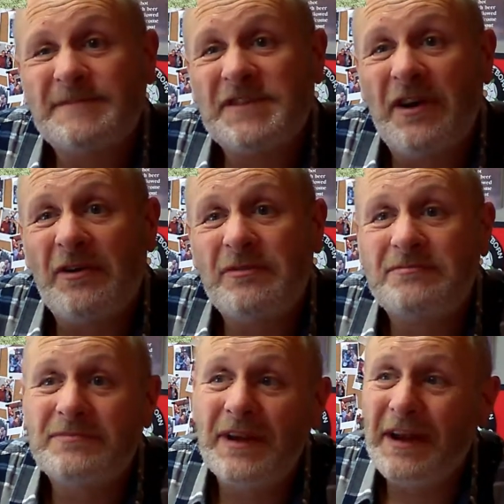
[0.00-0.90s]
so,
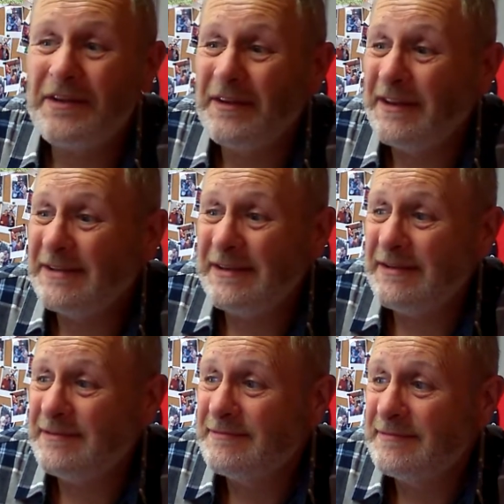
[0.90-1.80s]
and I think that's
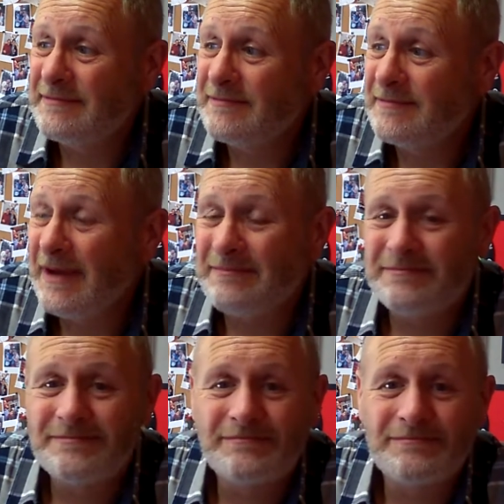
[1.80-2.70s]
it.
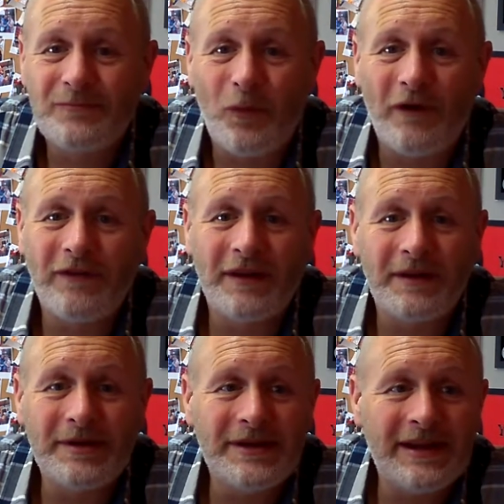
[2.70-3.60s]
I'm
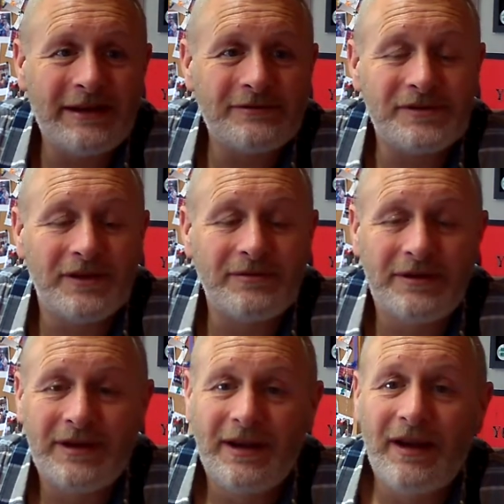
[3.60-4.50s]
waffling a bit now, so
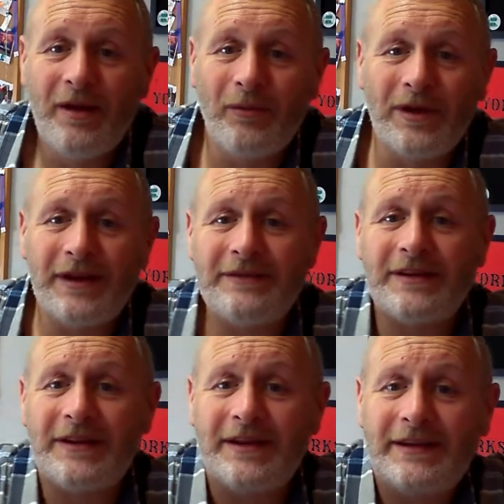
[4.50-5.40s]
we'll leave
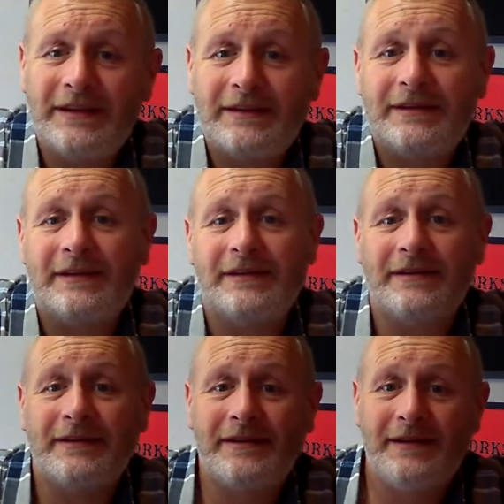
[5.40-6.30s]
it there
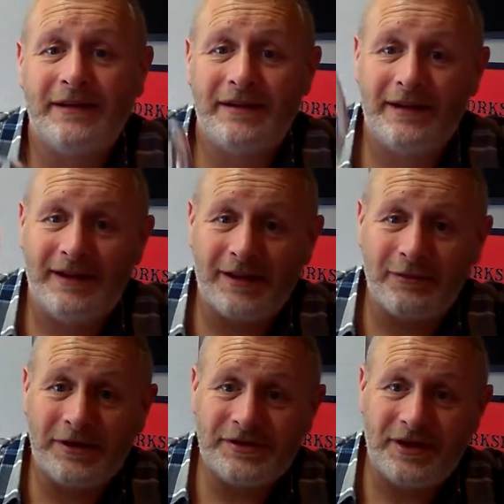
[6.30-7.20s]
and I'll
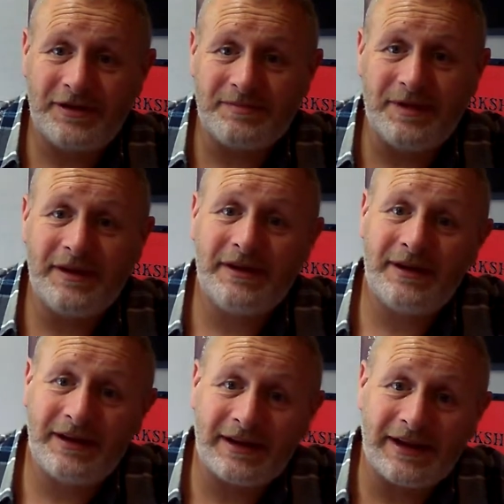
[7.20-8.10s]
go enjoy this beer
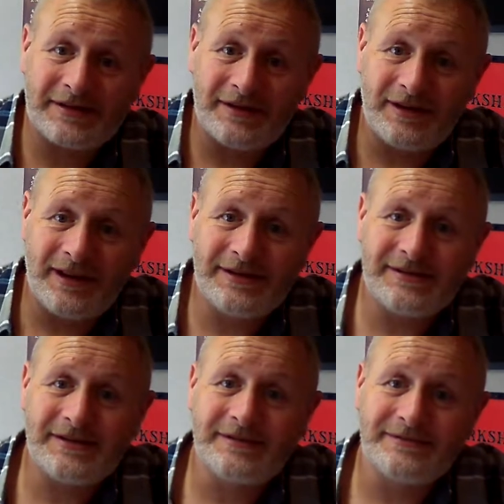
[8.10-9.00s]
and I'll catch you all
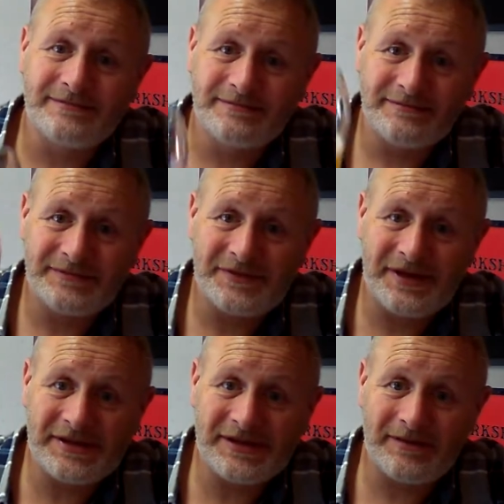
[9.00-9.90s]
later.
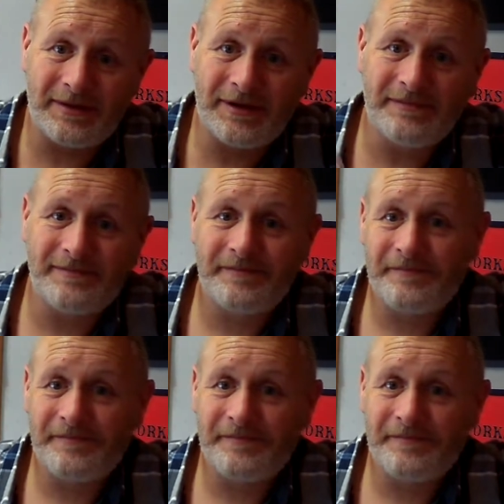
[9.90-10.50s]
Cheers everybody.